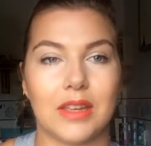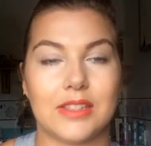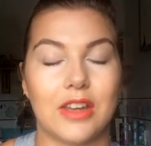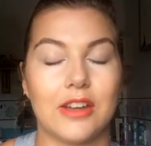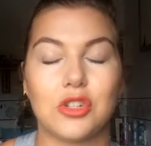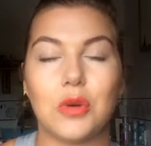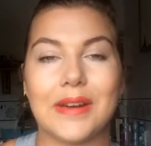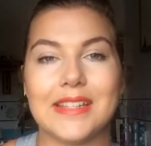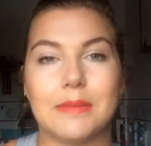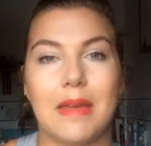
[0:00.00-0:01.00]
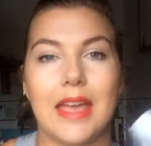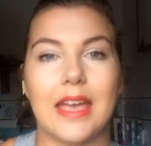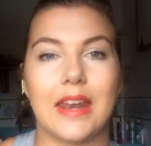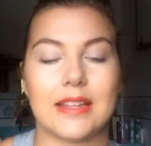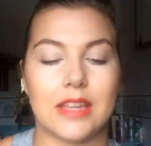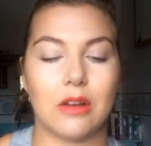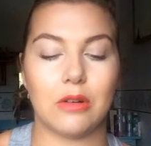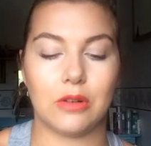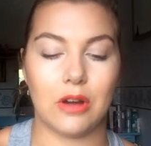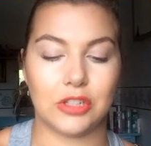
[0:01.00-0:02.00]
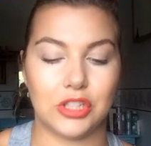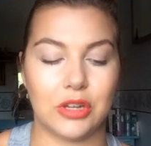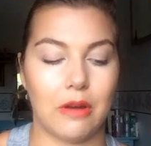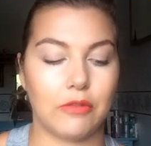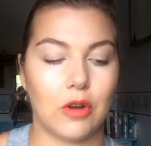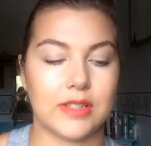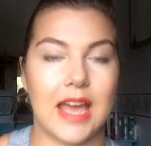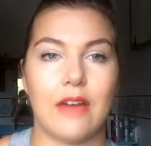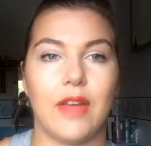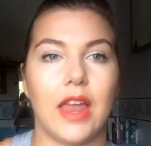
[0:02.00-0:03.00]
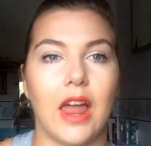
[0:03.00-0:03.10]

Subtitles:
started talking to me, and I said, oh gosh, you know, I've got to have it.